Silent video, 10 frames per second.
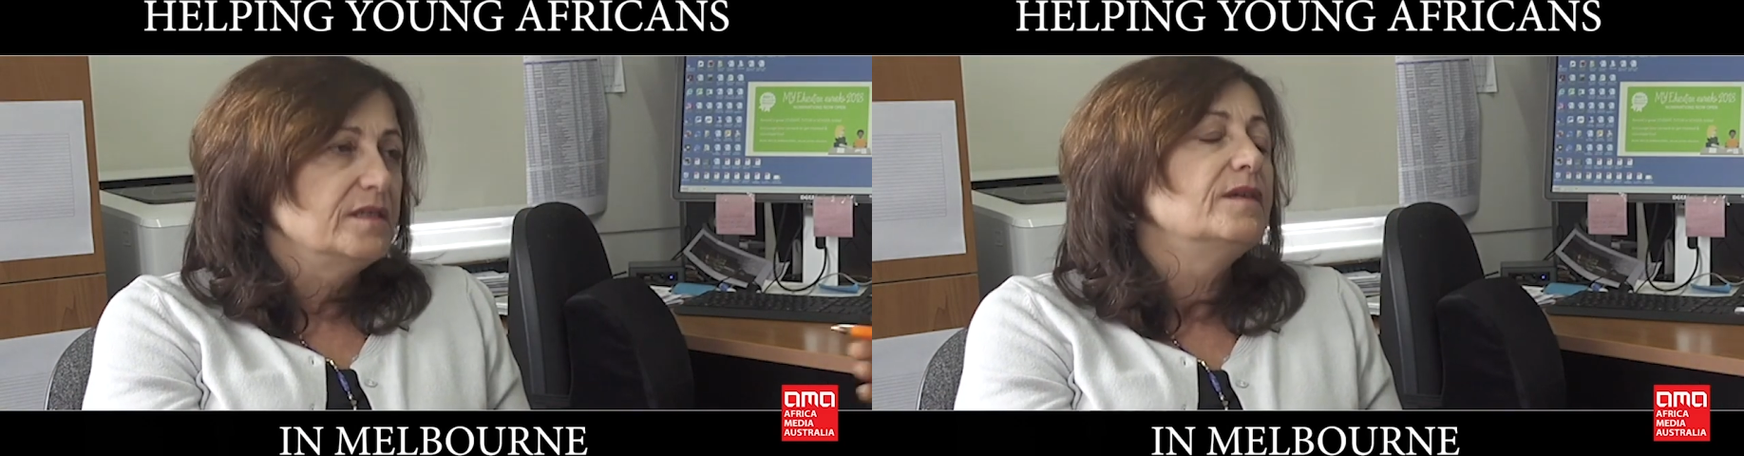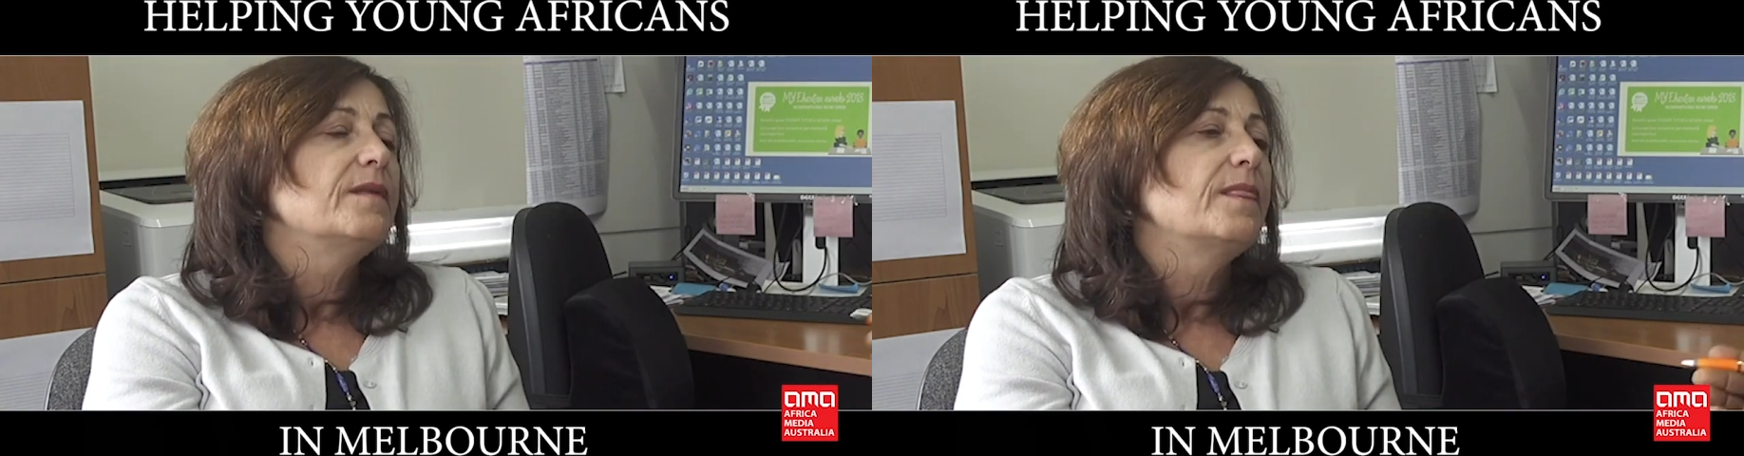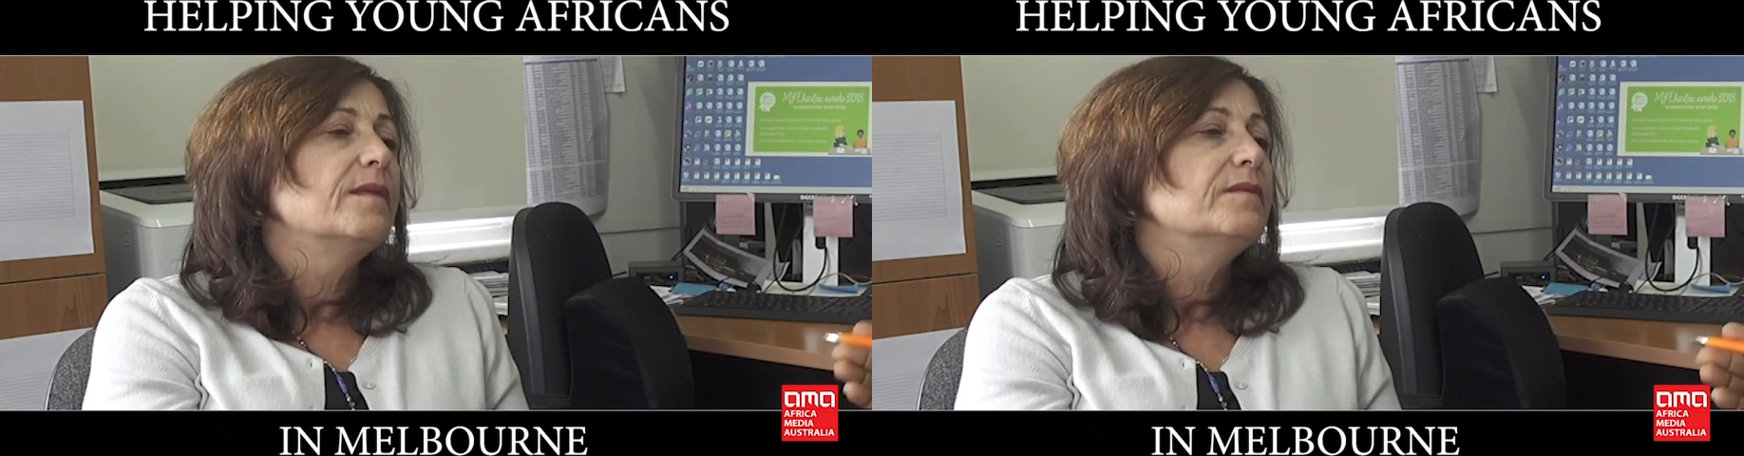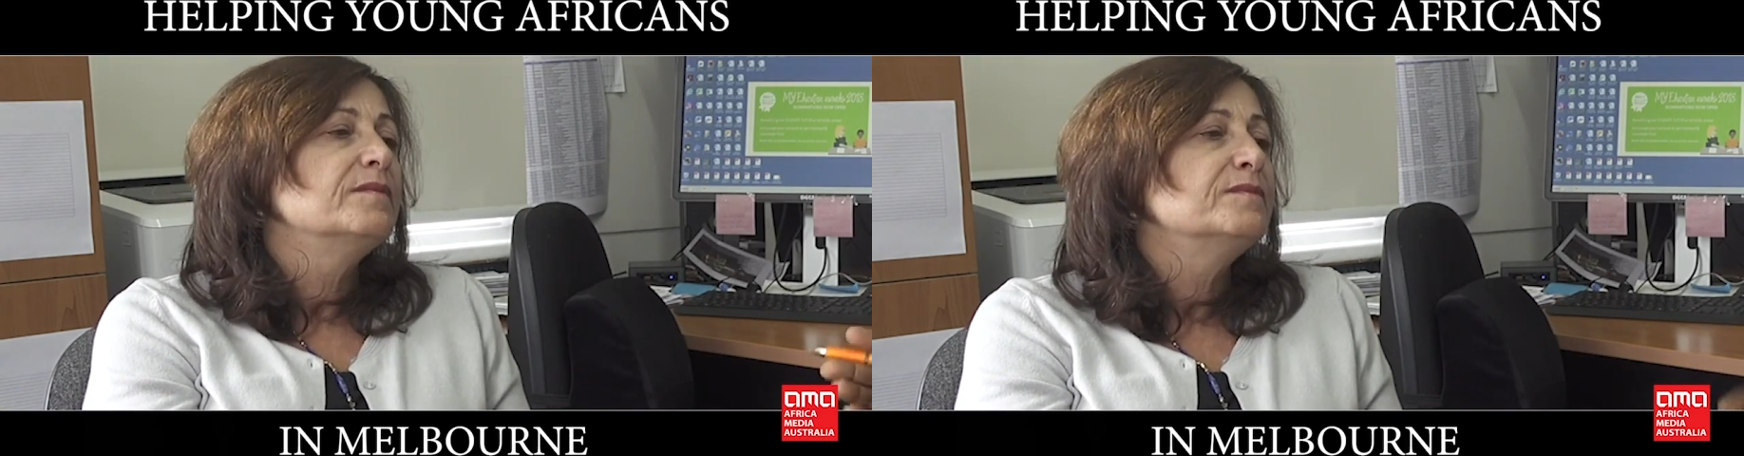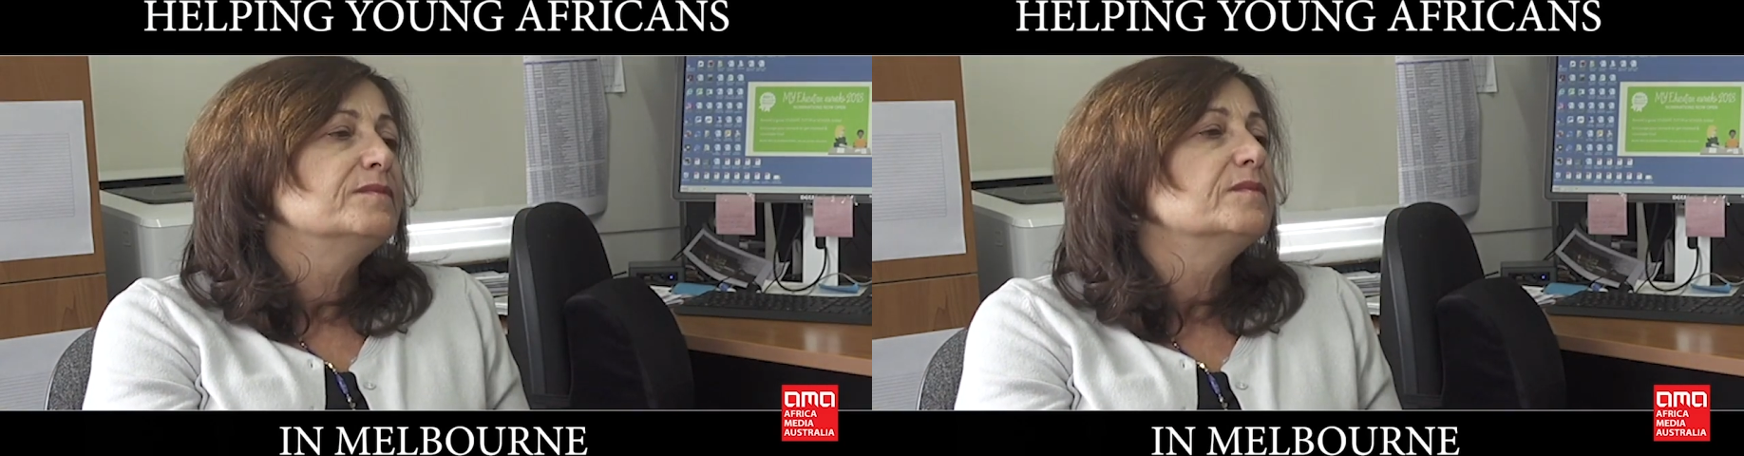there's room to
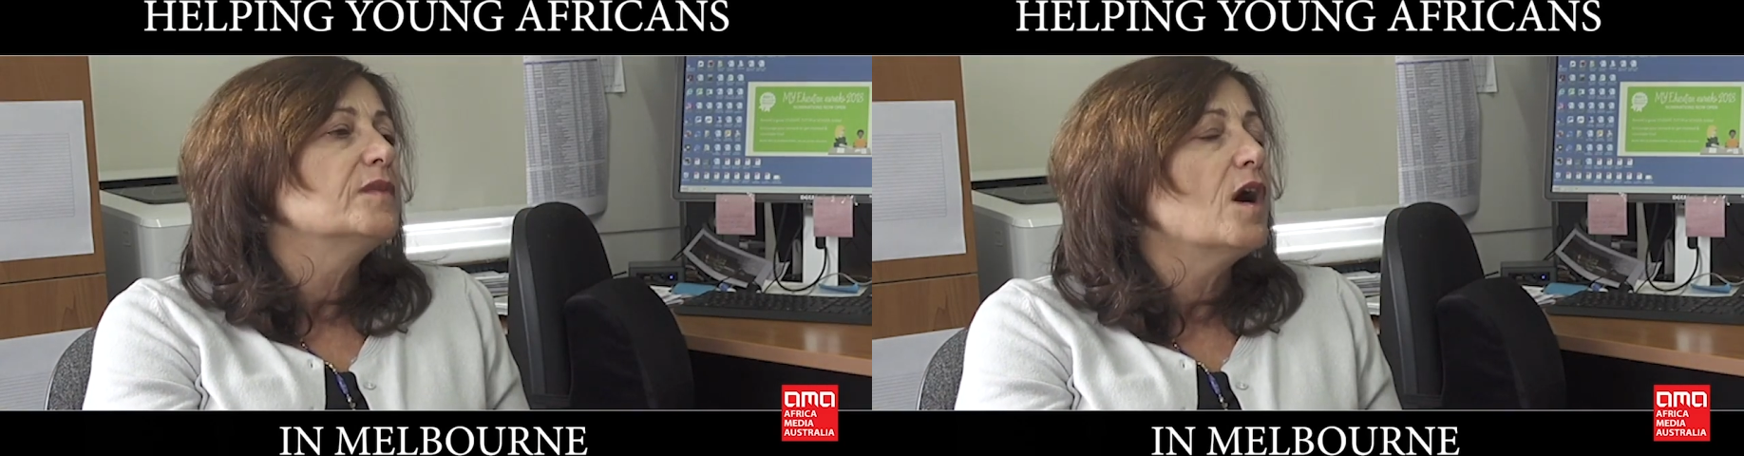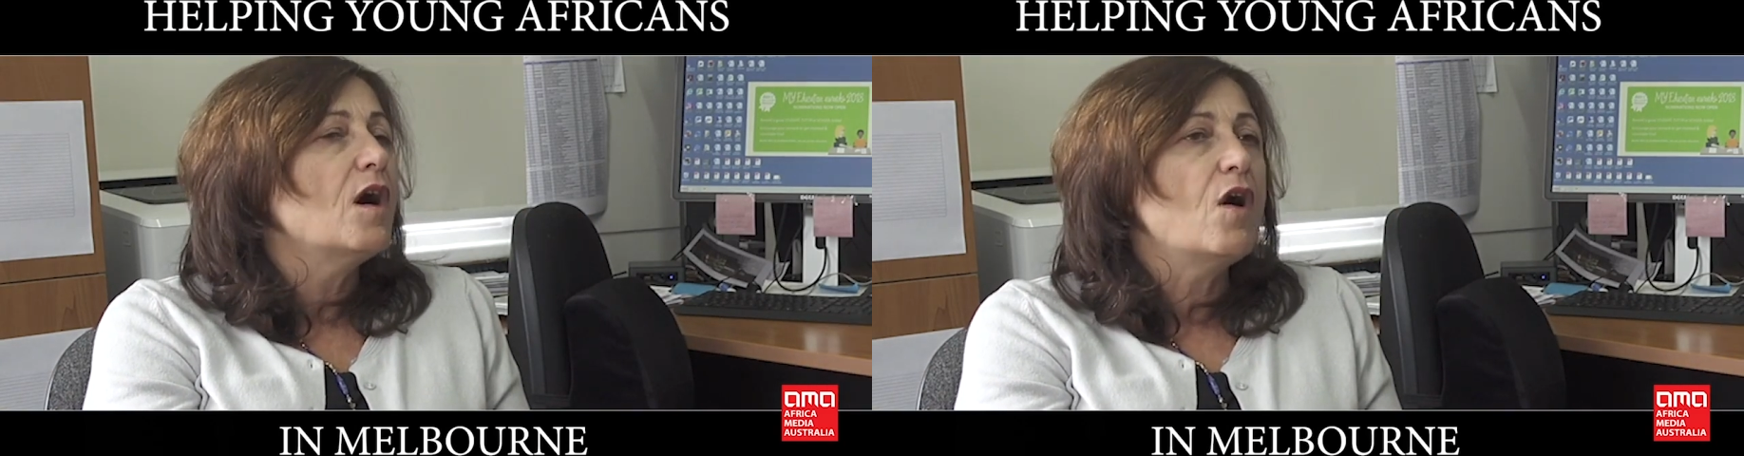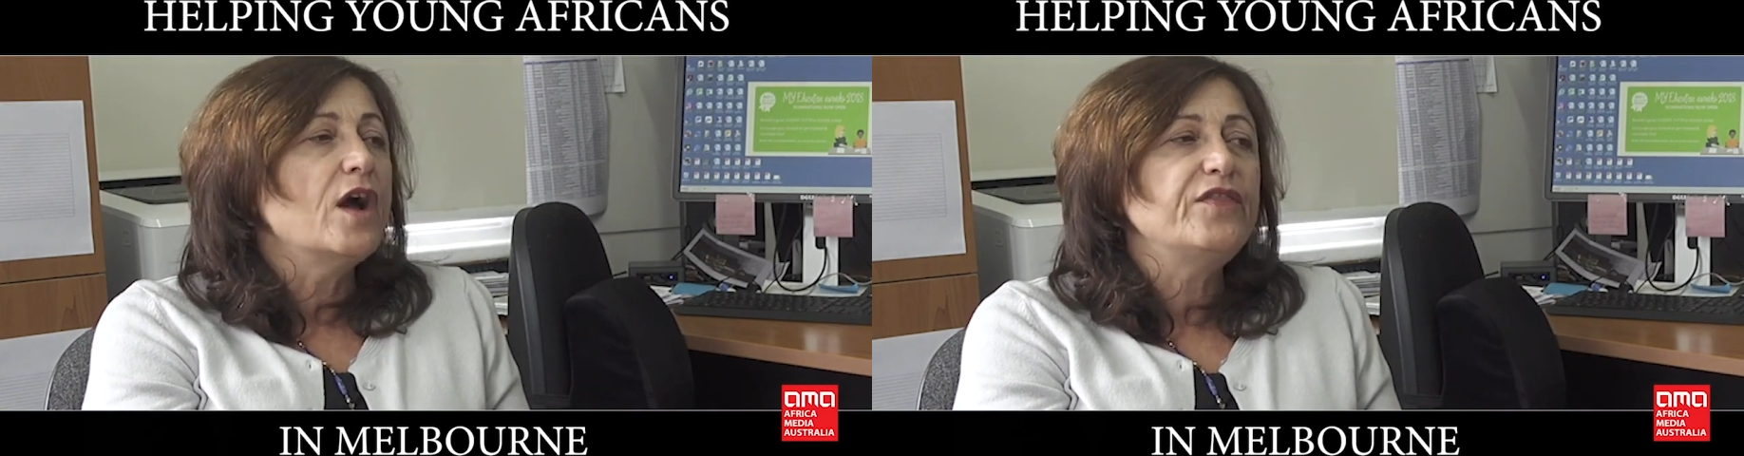make improvement in that?